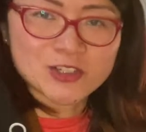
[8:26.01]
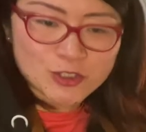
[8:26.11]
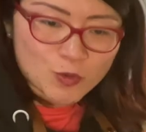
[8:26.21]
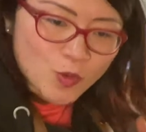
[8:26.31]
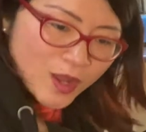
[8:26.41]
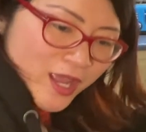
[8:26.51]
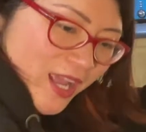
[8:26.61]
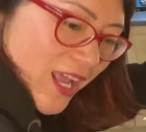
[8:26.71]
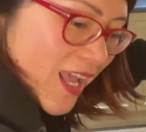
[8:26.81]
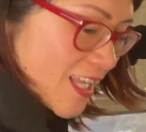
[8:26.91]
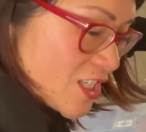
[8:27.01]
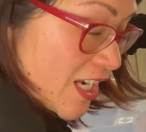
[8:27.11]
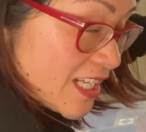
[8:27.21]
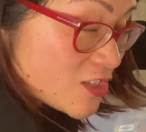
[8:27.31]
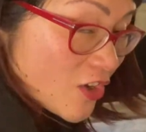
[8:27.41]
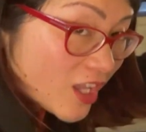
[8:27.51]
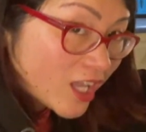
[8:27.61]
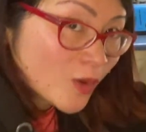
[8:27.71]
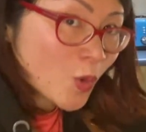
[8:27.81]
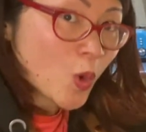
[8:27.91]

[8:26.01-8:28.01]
So in Chinese cooking,